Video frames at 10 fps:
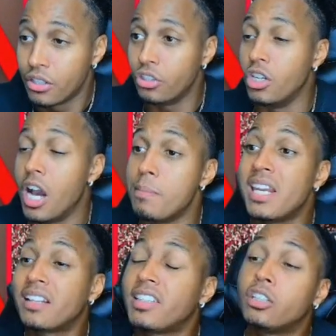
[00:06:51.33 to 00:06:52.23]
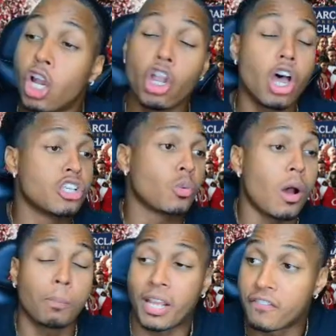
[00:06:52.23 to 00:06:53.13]
you know what I mean? I think Dalot as
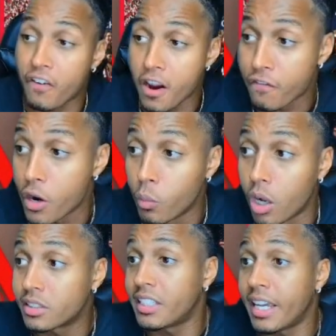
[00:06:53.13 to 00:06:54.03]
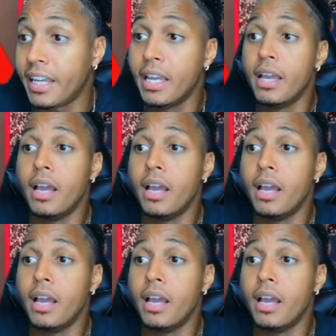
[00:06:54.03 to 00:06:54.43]
well played very, very well today.